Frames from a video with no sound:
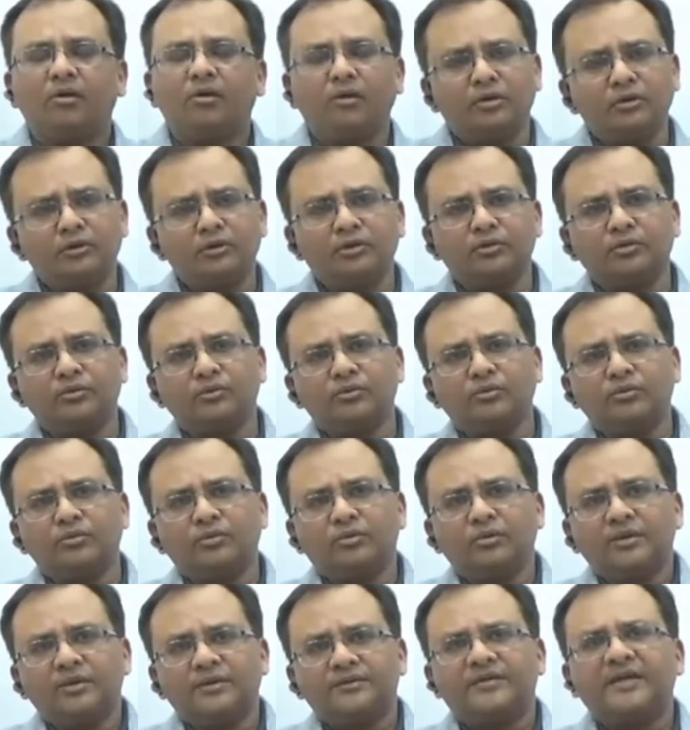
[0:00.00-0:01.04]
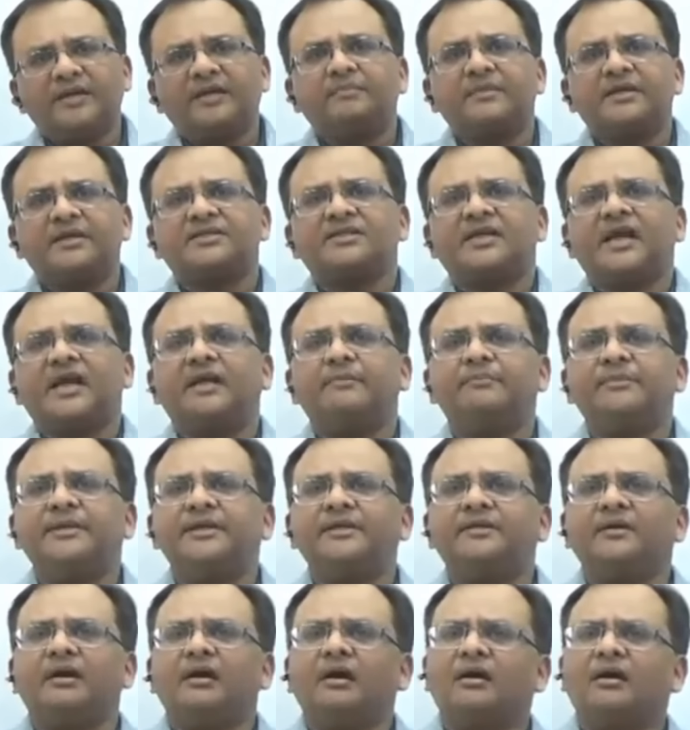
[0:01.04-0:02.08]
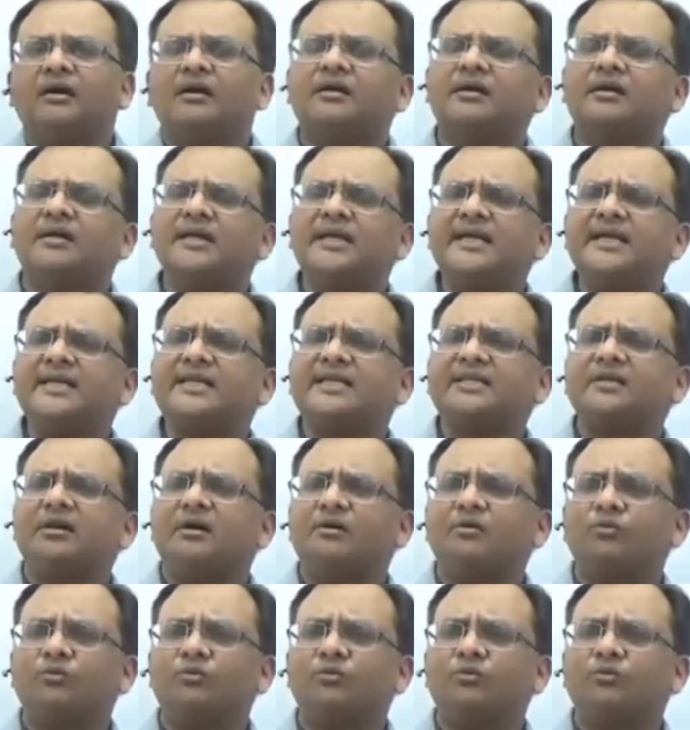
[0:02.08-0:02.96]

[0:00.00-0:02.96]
Although there must have been a great